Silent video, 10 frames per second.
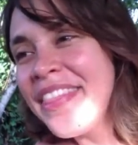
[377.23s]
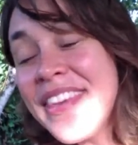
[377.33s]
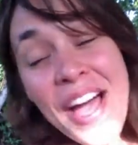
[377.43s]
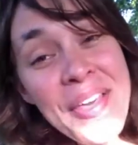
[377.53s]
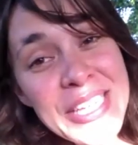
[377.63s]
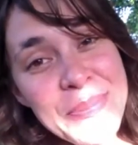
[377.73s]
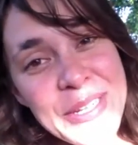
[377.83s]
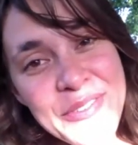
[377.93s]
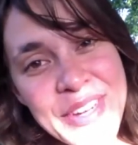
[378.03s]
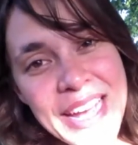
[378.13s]
The other
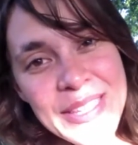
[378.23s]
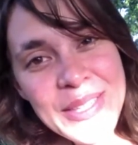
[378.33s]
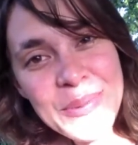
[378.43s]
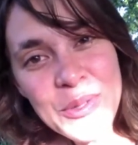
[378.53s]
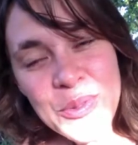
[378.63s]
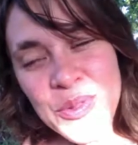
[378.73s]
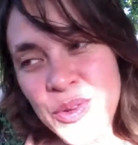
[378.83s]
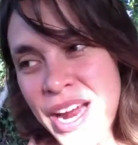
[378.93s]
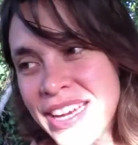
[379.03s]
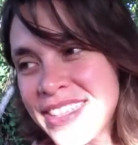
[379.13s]
aspect of dance, which was
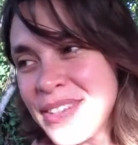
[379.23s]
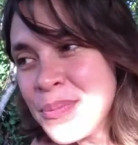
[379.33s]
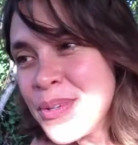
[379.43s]
great,